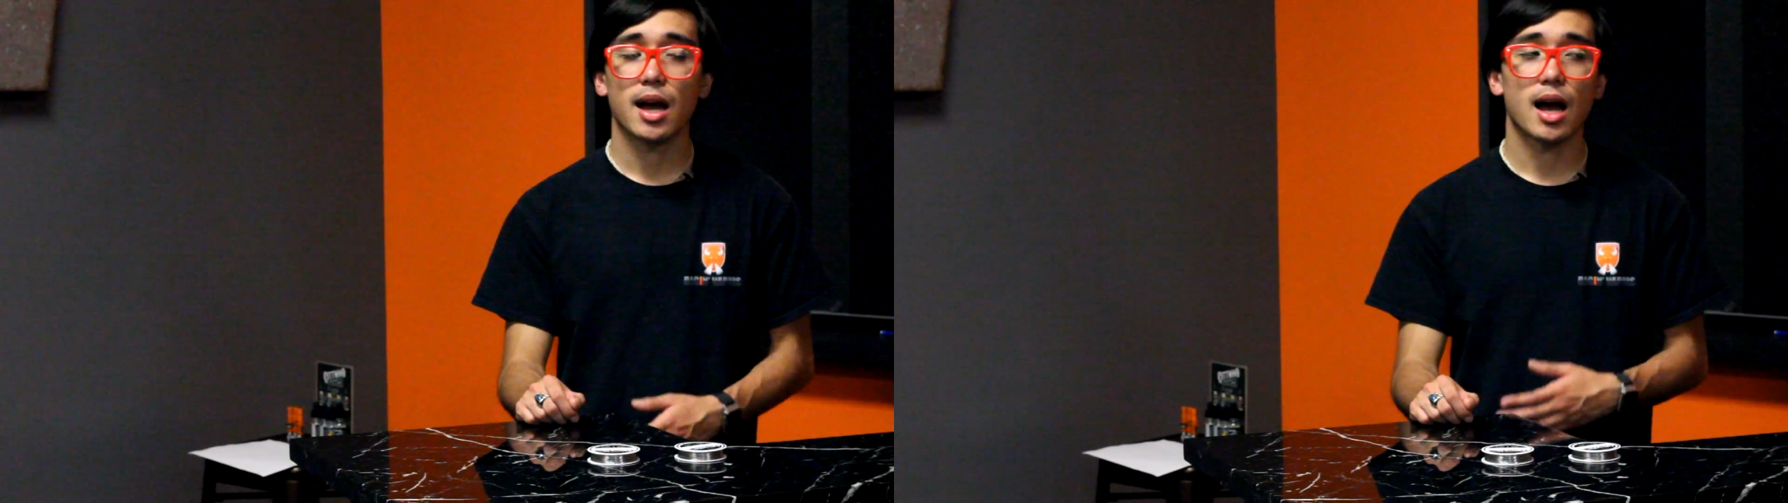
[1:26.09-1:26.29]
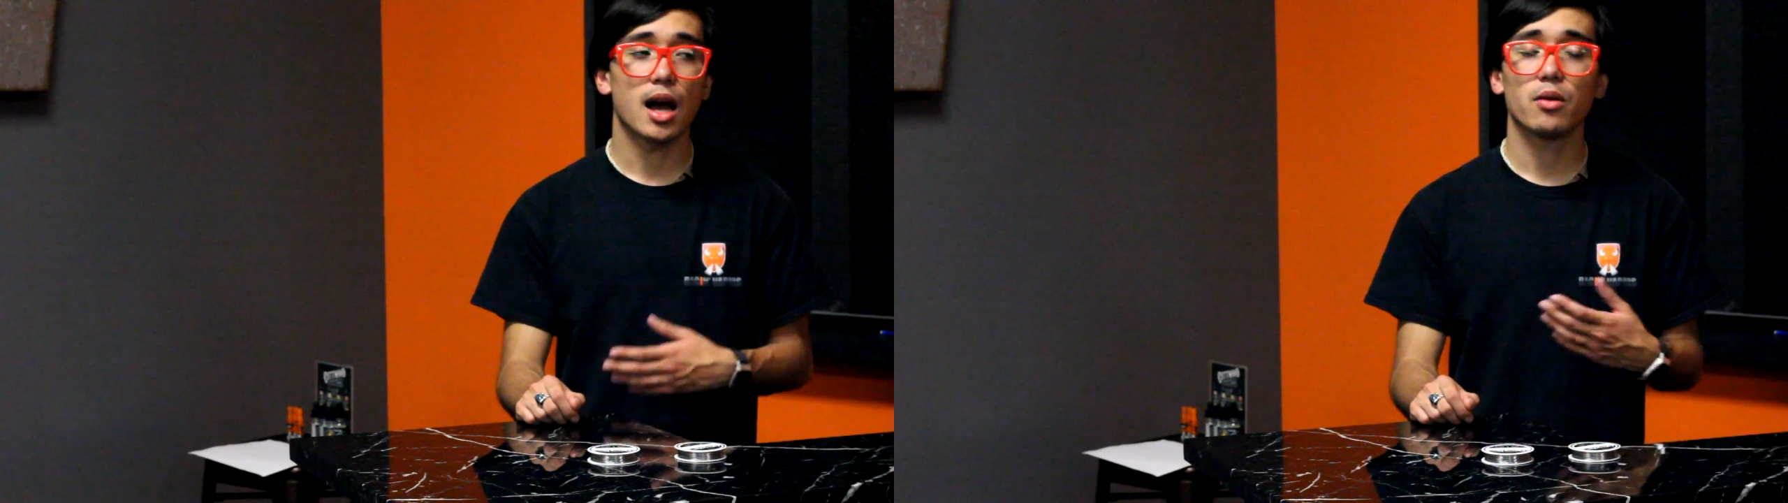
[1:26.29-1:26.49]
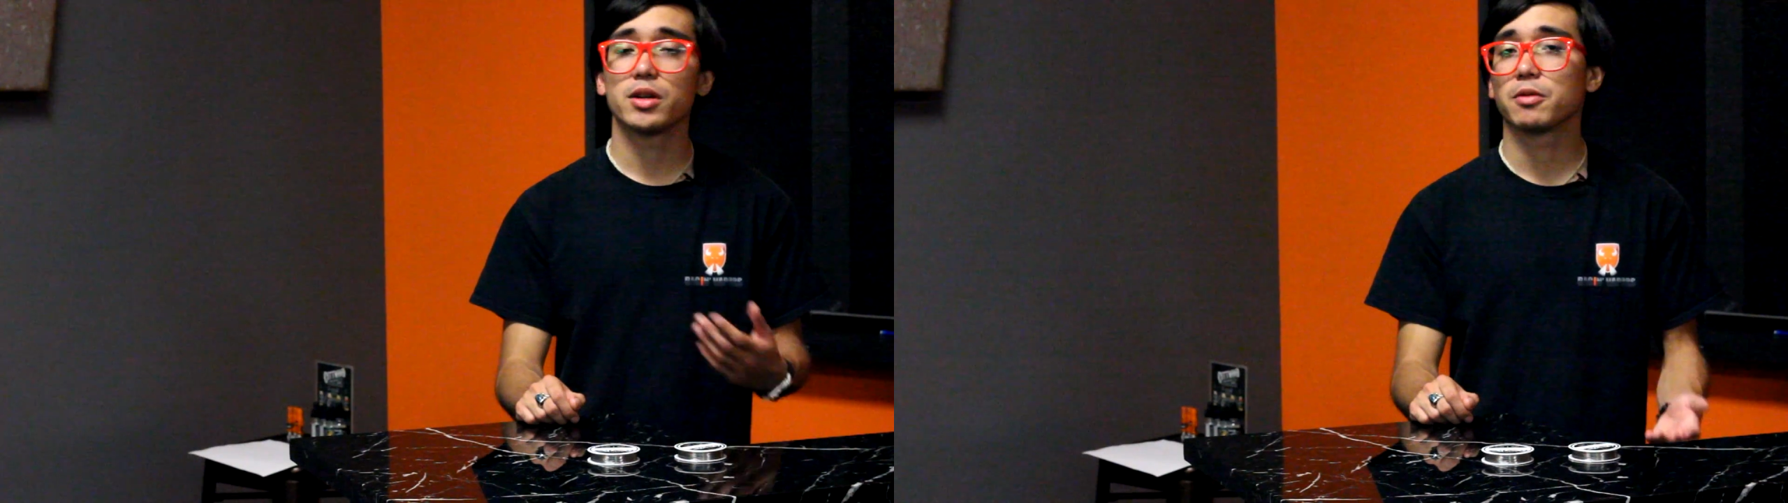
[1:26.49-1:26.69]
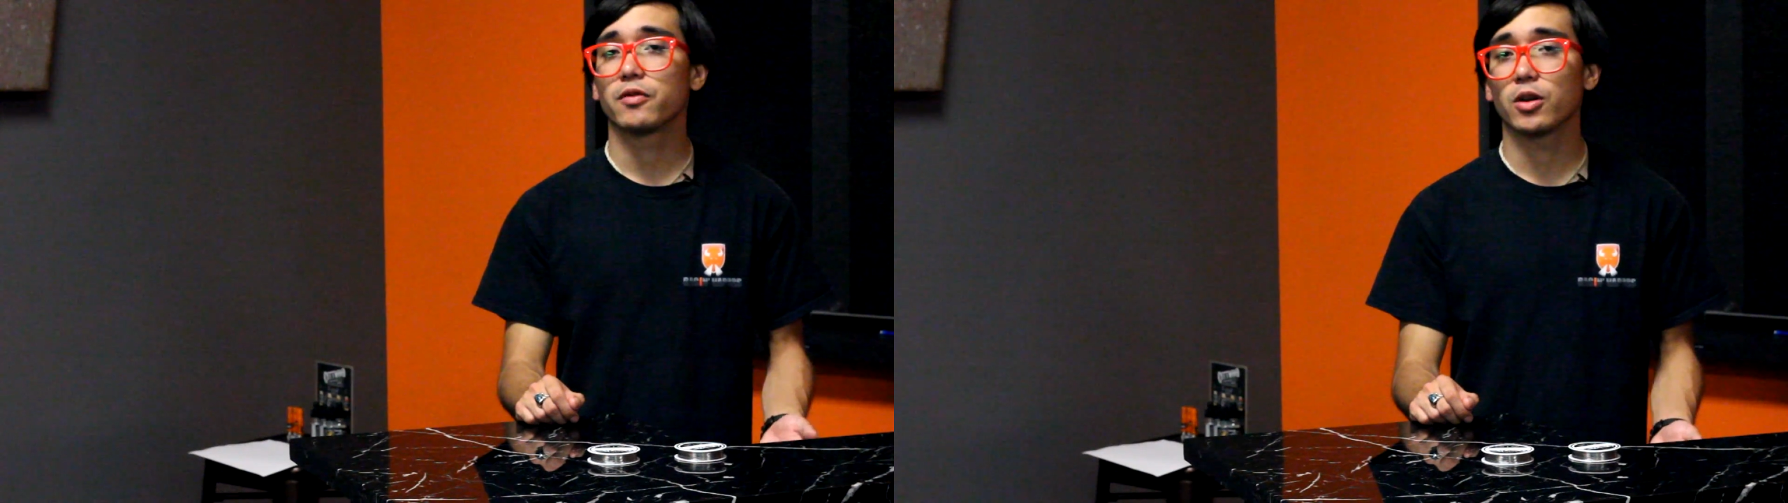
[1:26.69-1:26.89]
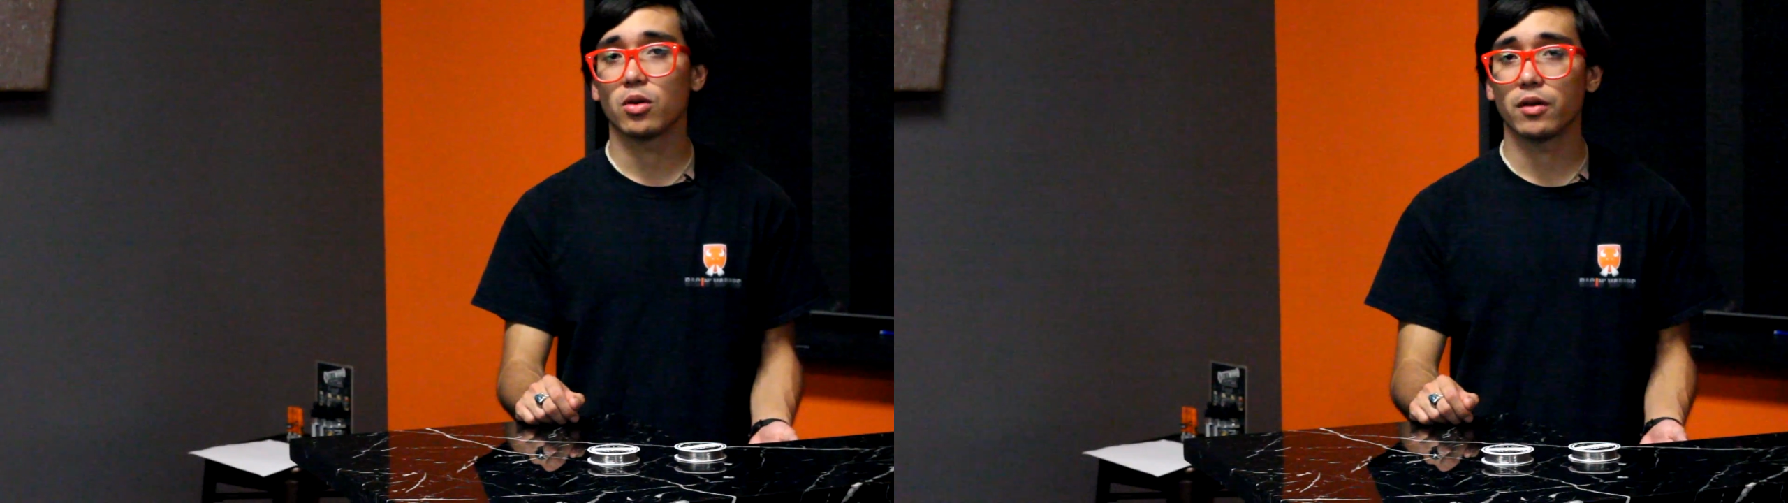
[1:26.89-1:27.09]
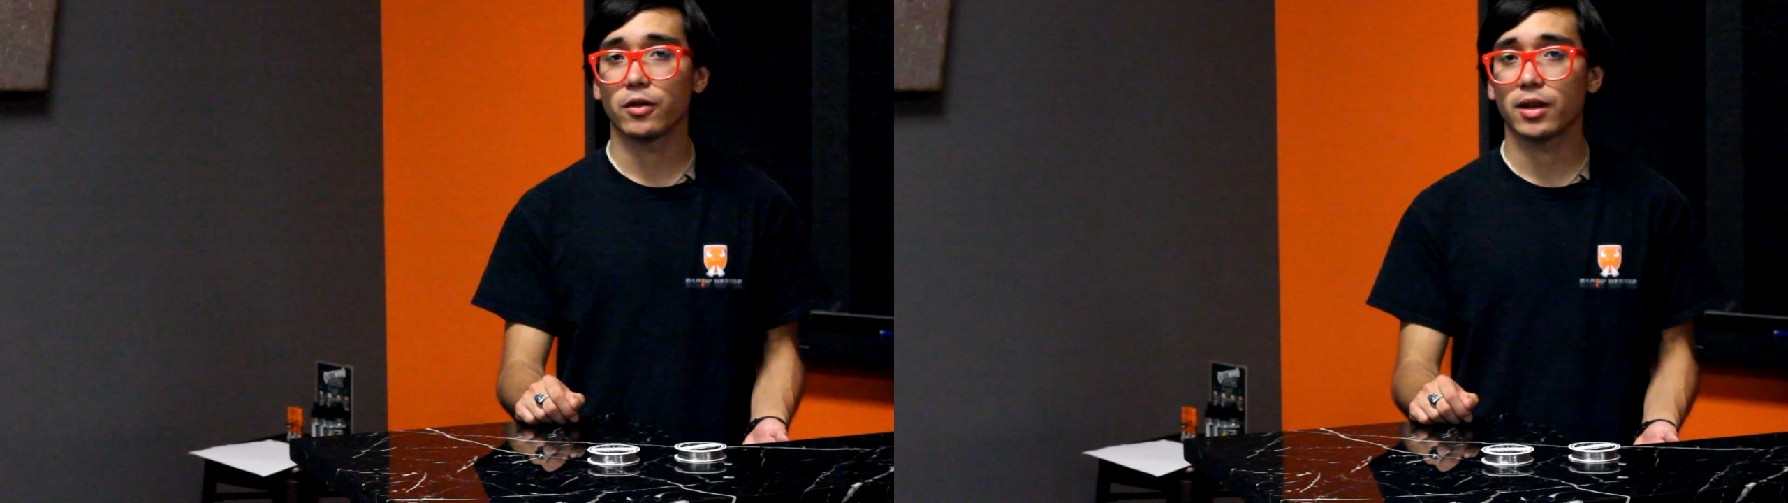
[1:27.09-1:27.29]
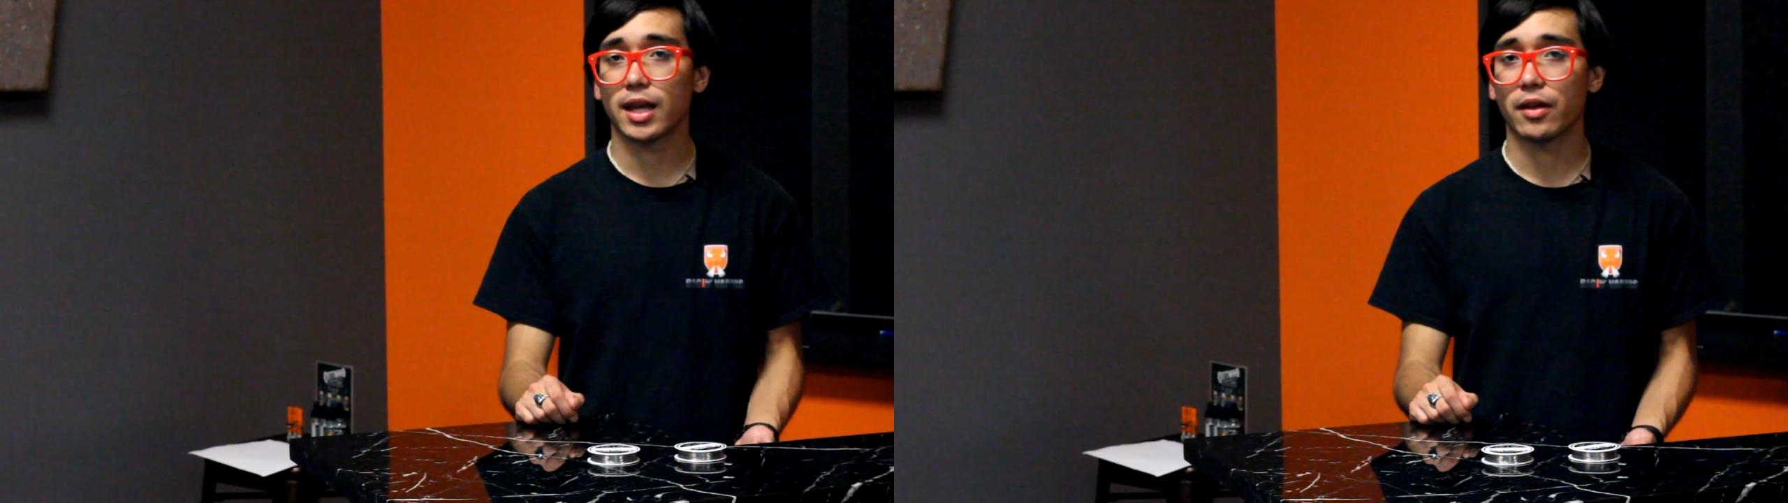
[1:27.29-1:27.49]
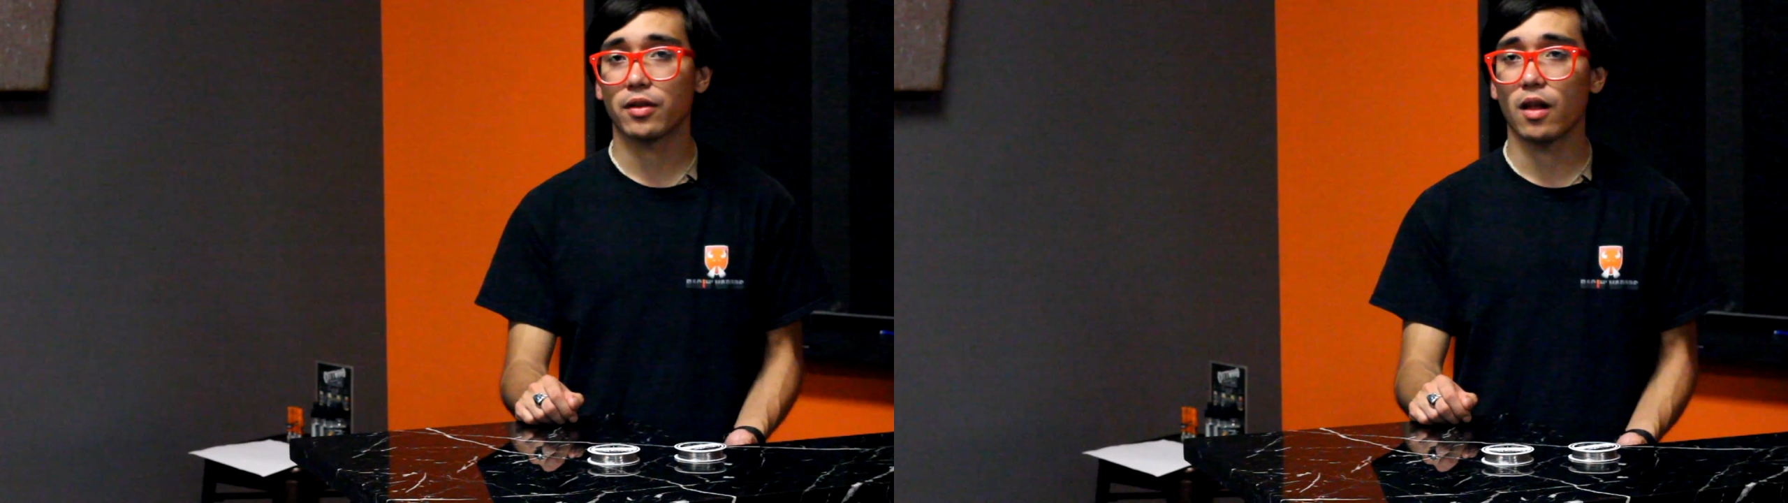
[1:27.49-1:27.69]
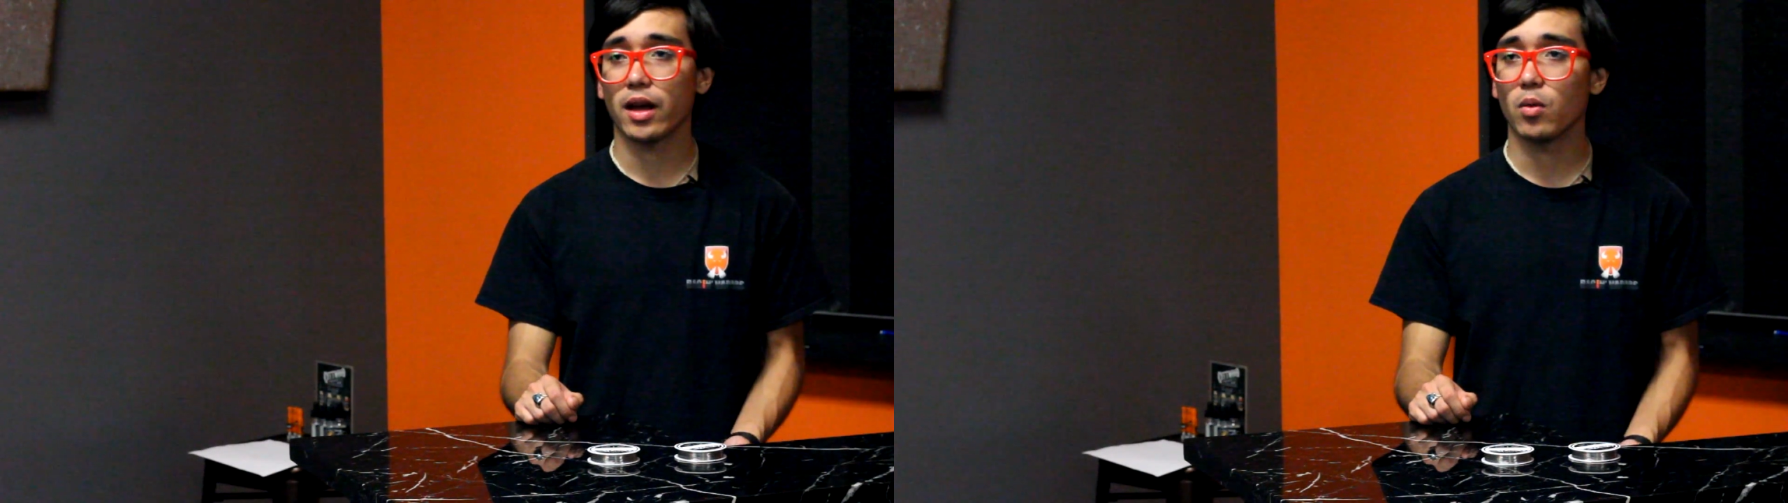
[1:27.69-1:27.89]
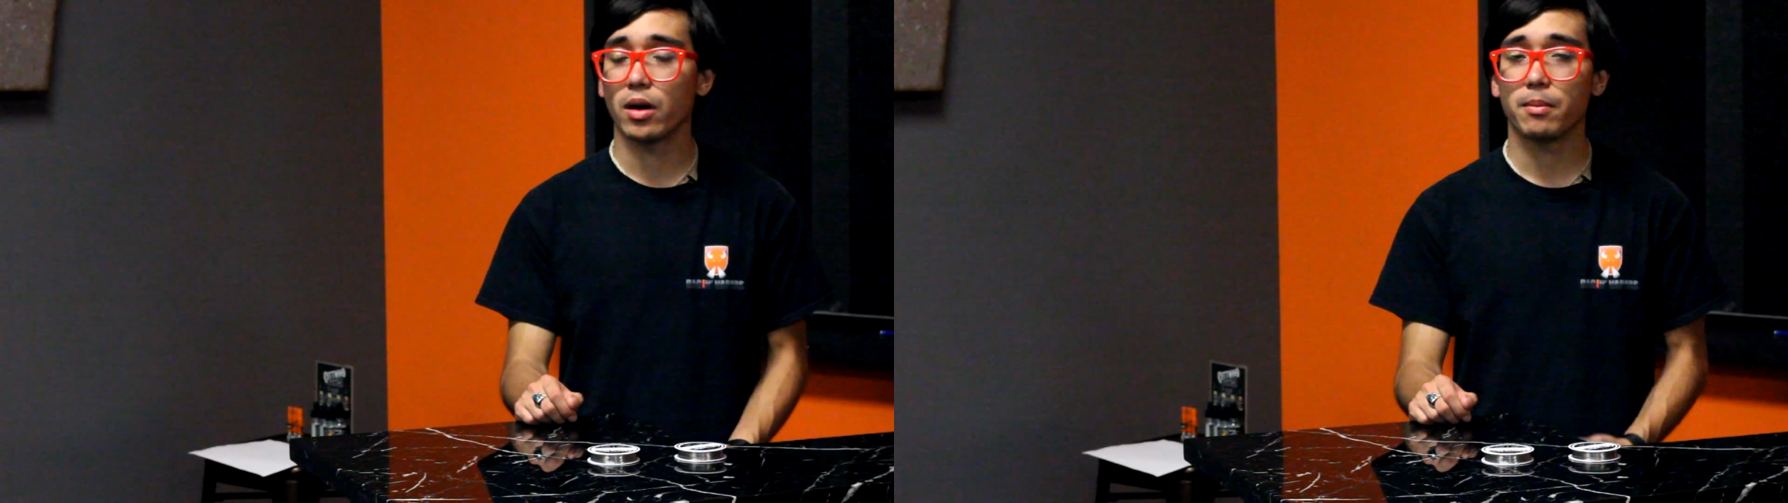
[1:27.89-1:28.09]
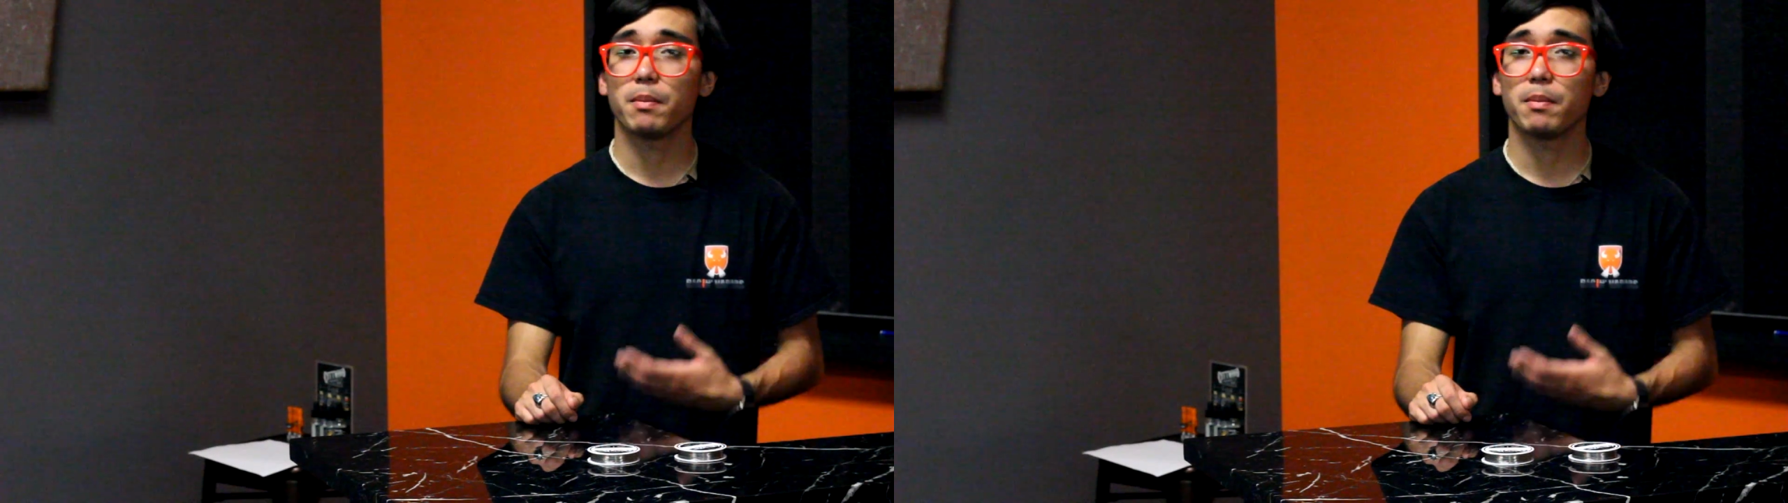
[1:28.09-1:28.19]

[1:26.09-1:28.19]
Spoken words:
I always prefer going for the Kanthal A1,